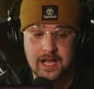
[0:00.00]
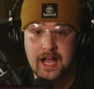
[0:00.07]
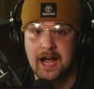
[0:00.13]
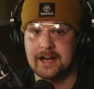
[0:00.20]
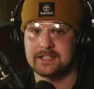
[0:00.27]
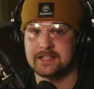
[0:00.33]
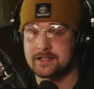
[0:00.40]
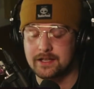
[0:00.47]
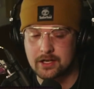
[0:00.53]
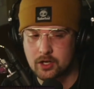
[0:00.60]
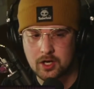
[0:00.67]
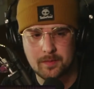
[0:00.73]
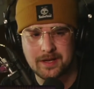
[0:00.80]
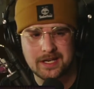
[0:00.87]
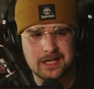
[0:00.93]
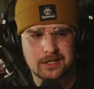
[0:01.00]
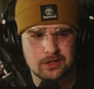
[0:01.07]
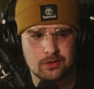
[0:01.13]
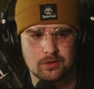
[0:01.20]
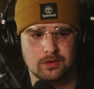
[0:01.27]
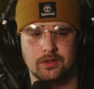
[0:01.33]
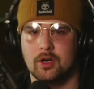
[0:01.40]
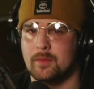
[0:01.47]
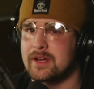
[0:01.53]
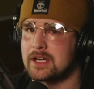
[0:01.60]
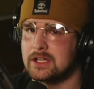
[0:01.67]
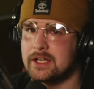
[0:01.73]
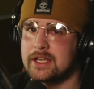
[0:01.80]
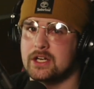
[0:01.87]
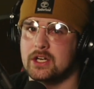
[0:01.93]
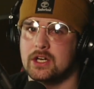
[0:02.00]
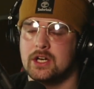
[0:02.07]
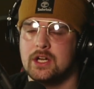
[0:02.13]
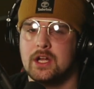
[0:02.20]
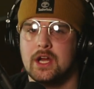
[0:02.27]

I just think that it could have been EQ'd a little bit cleaner